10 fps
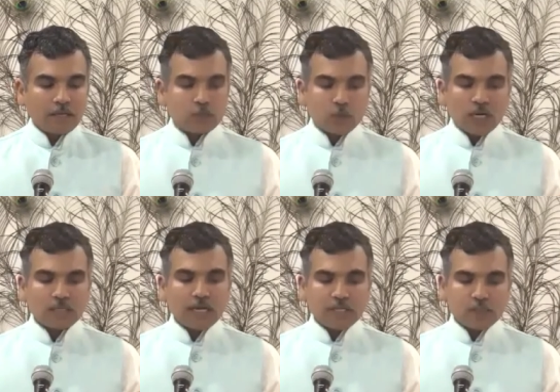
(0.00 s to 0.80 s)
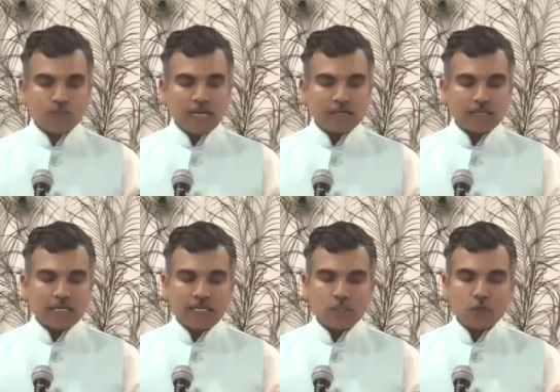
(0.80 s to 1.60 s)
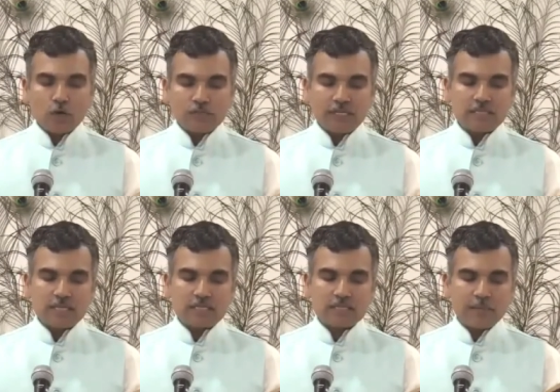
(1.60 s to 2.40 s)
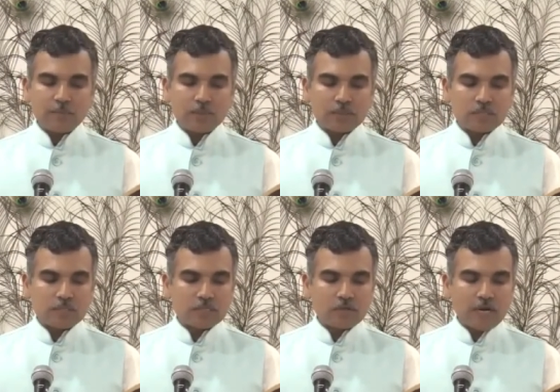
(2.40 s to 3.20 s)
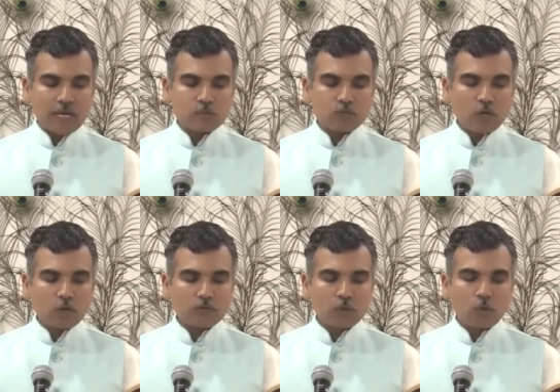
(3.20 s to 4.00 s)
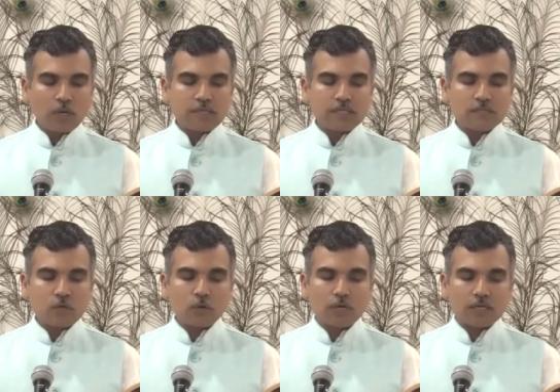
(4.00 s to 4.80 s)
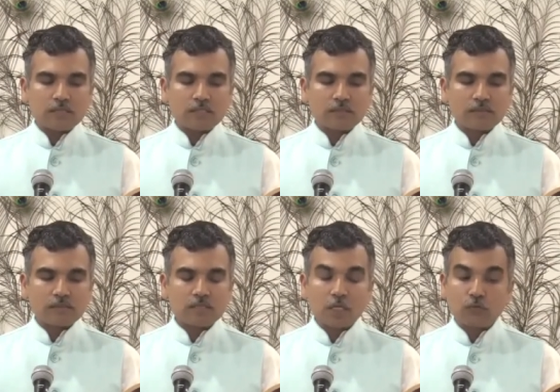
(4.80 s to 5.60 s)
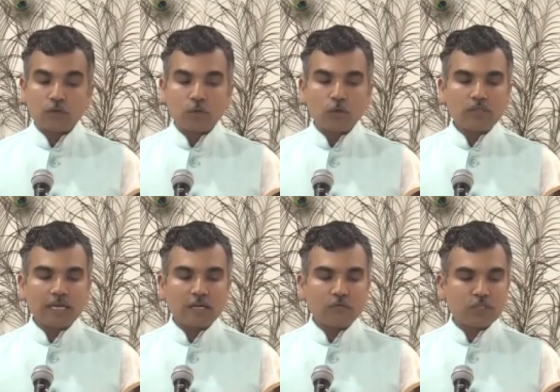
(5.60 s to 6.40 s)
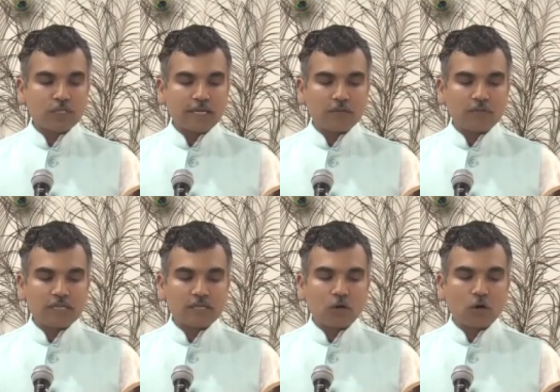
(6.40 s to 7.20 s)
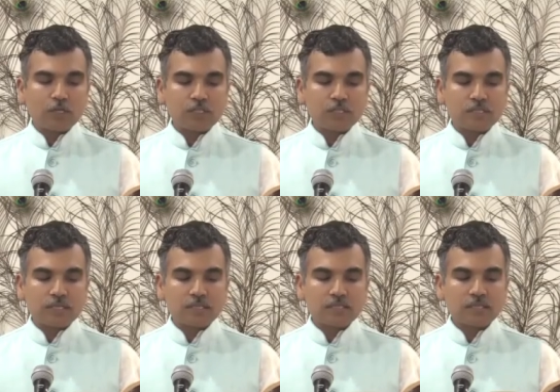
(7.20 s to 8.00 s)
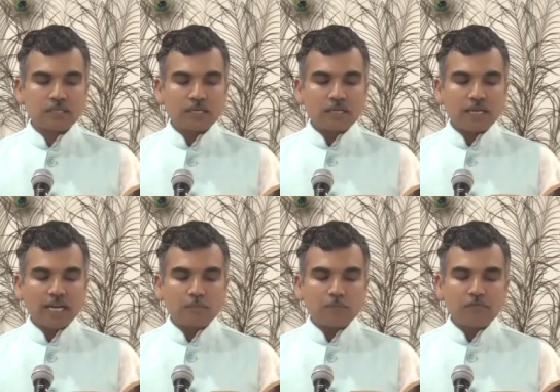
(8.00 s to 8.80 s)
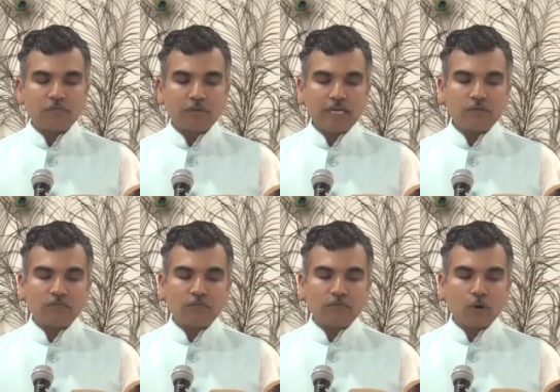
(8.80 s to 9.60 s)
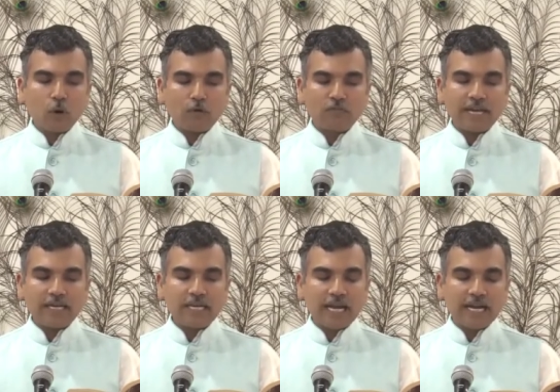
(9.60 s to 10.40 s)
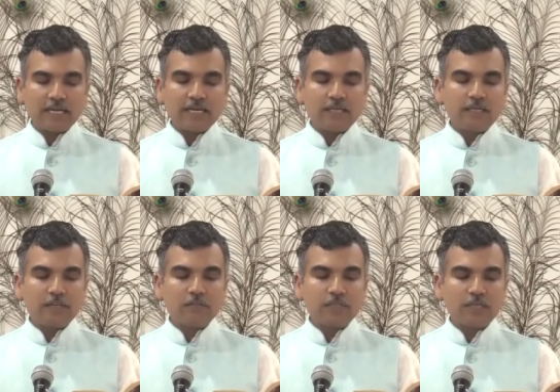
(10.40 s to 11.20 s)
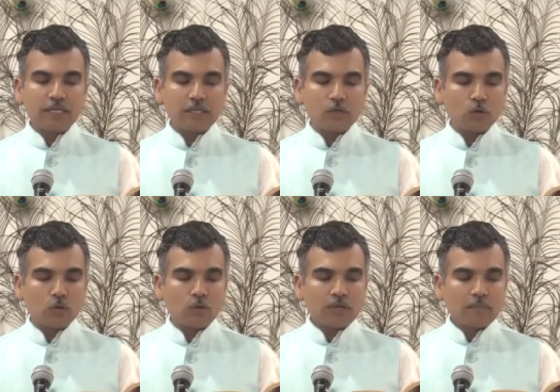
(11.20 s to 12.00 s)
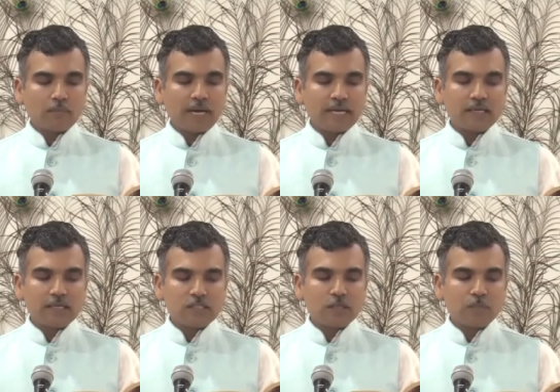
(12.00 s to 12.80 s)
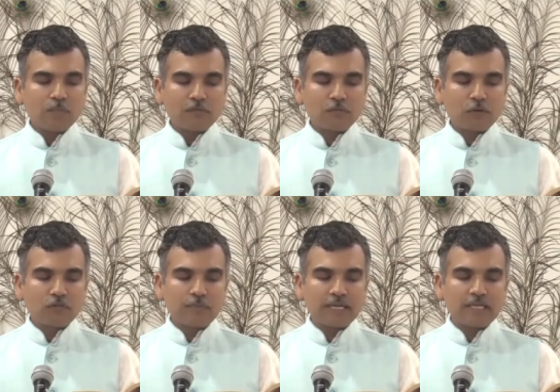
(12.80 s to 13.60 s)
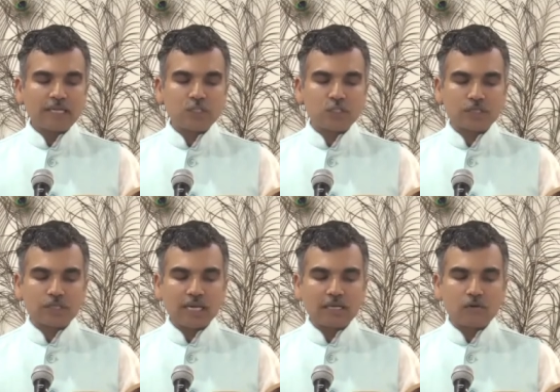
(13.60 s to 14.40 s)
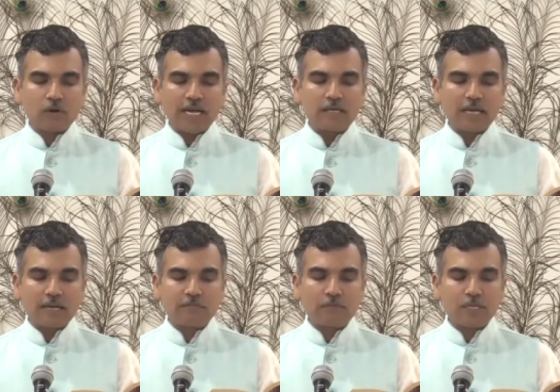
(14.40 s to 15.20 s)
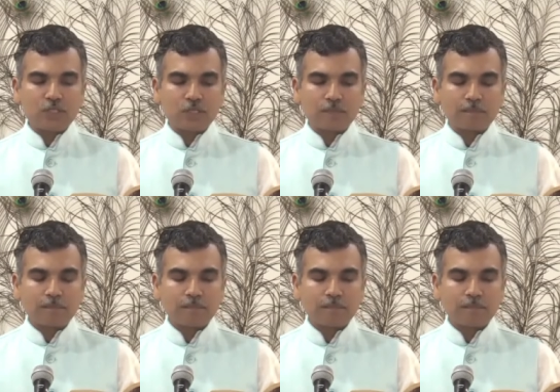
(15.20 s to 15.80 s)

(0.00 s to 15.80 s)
Yogananda explained that each of these examples describes one of the qualities or gunas. Sattvagun, that which elevates our consciousness, can be freed of any identity with the ego by a little puff of meditation and right affirmation.